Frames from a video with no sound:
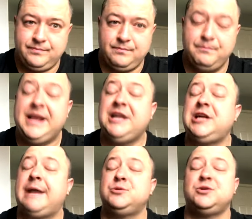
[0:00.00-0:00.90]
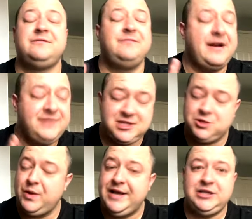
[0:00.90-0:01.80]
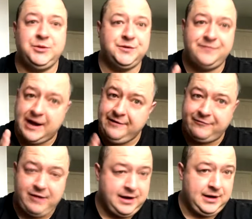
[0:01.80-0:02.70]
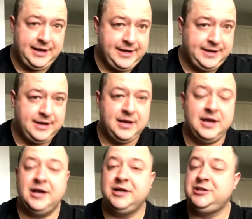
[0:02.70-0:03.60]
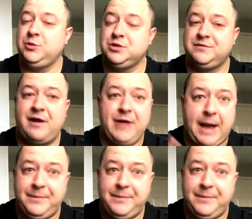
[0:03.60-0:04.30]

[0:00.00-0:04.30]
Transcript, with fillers: Mickie James was very sweet, she was very friendly, she was very happy